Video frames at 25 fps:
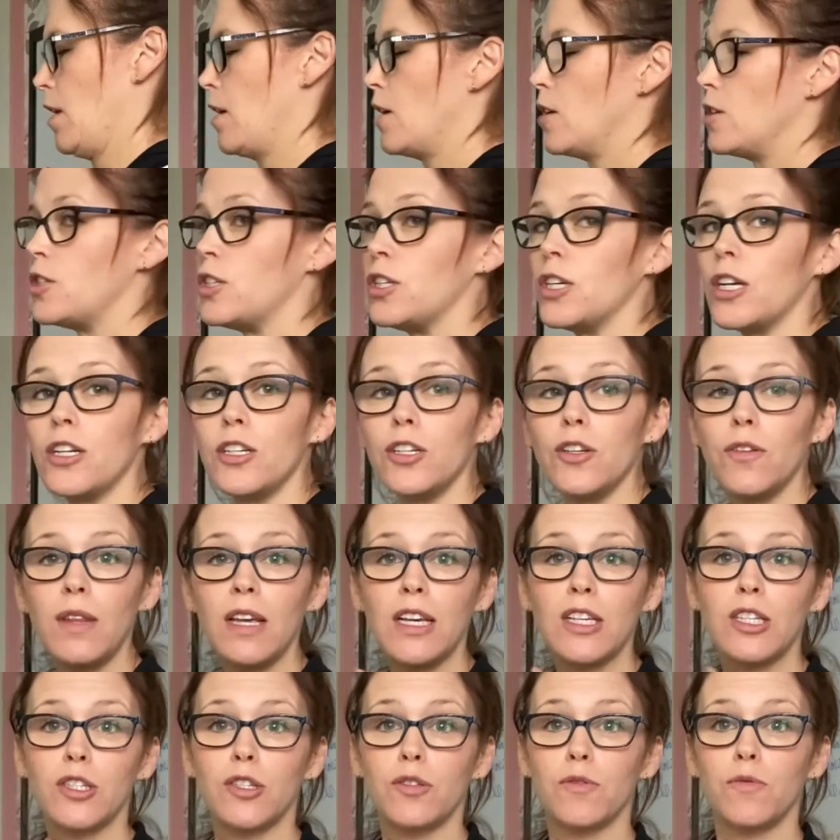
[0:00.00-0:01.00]
So you can do
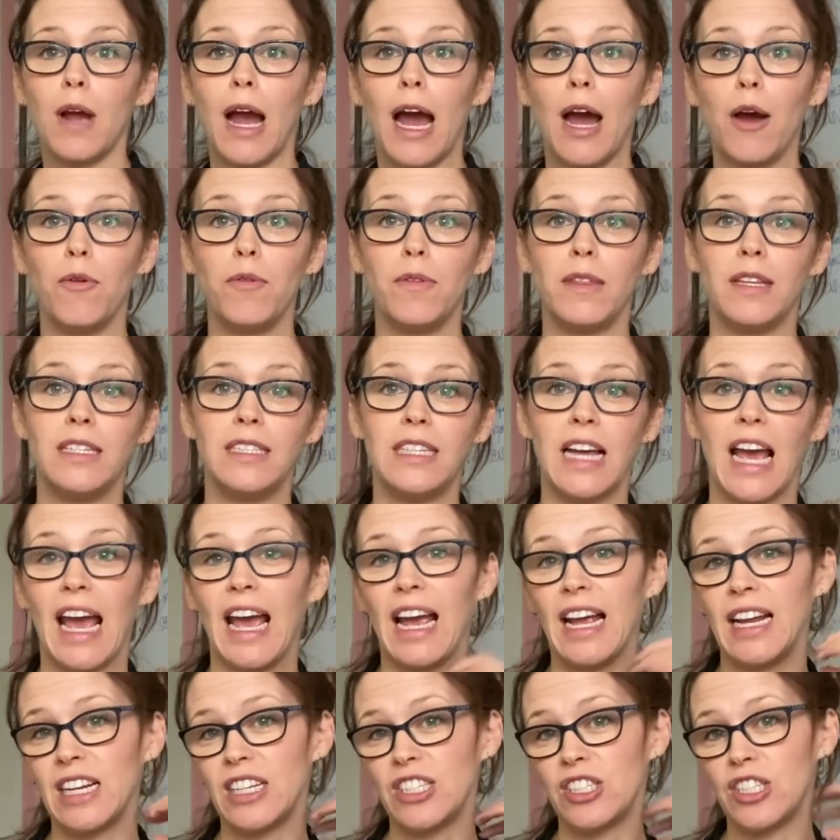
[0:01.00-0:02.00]
this throughout the
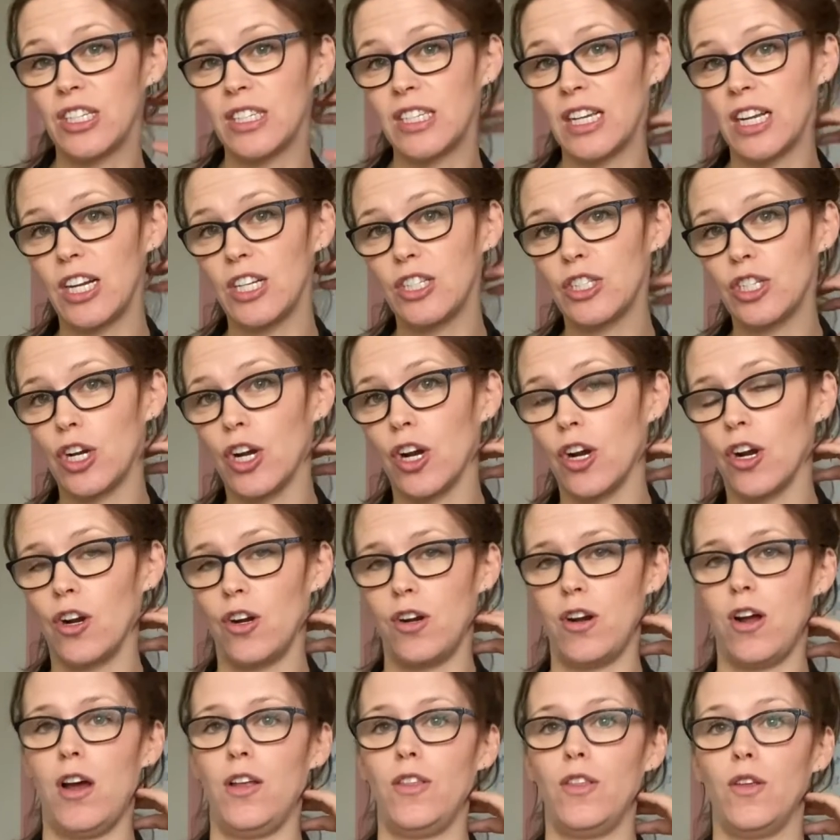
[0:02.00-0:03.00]
day, and it's just gonna
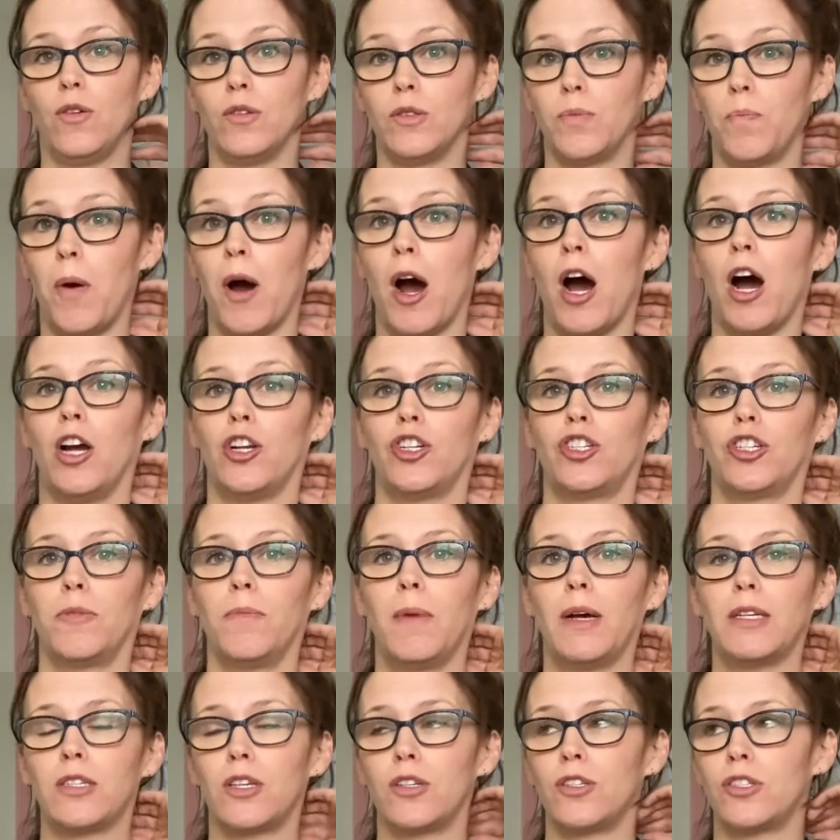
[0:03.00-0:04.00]
turn on those posture
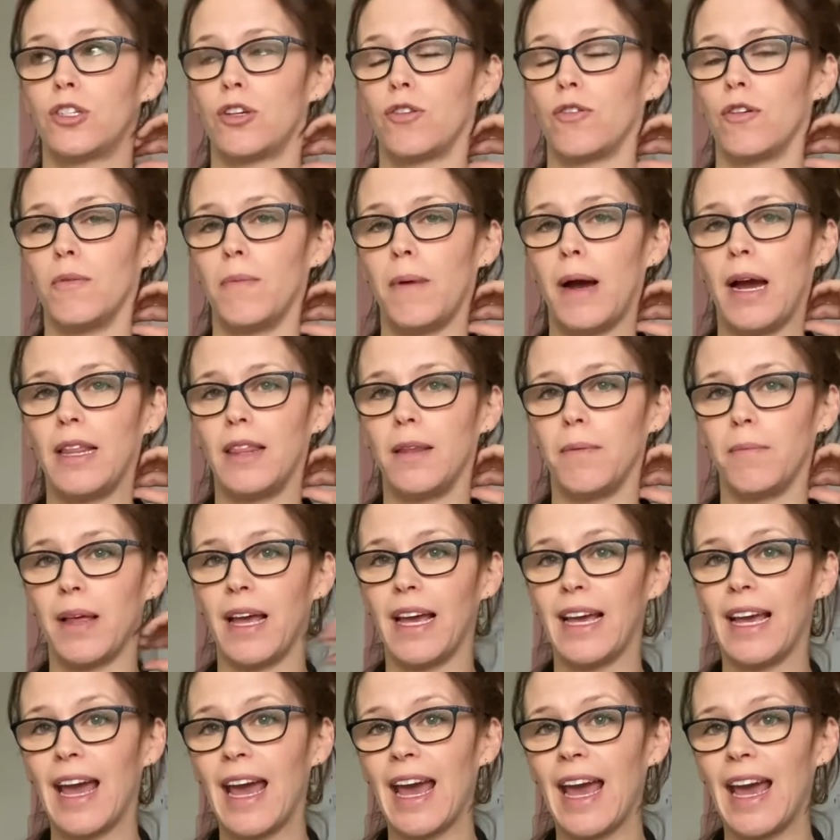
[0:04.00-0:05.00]
muscles to remind them
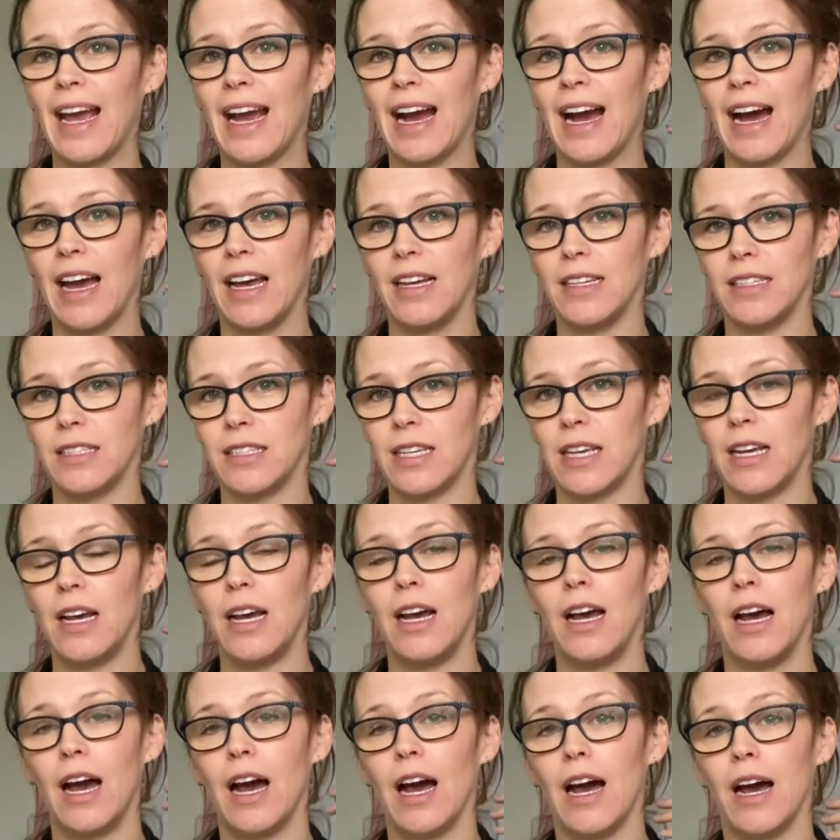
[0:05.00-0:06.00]
like, hey guys,
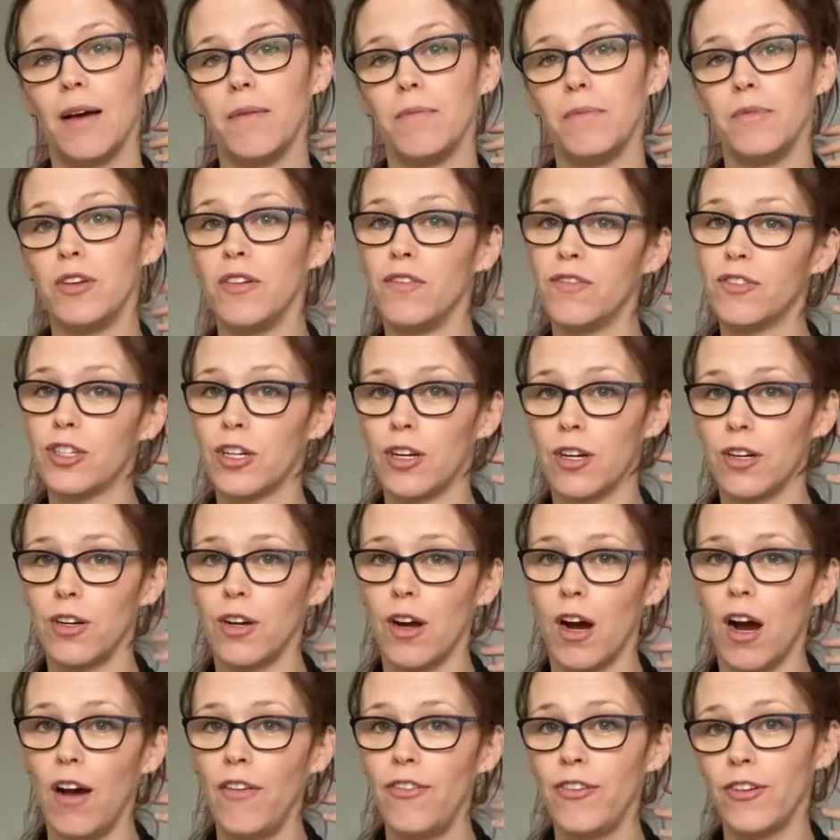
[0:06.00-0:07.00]
you've turned
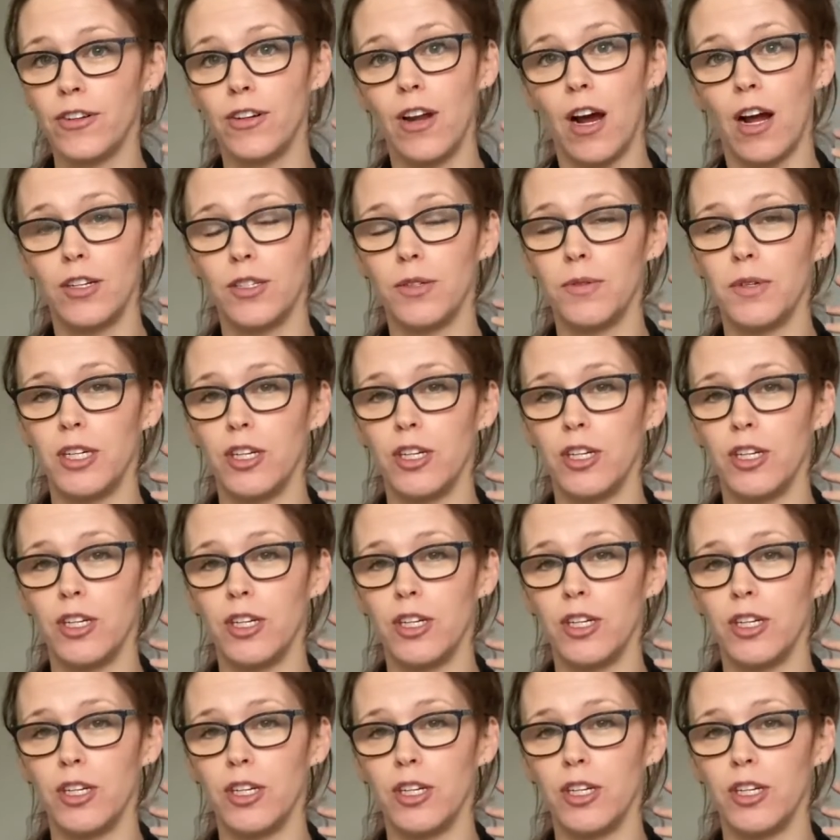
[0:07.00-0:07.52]
off, you're not doing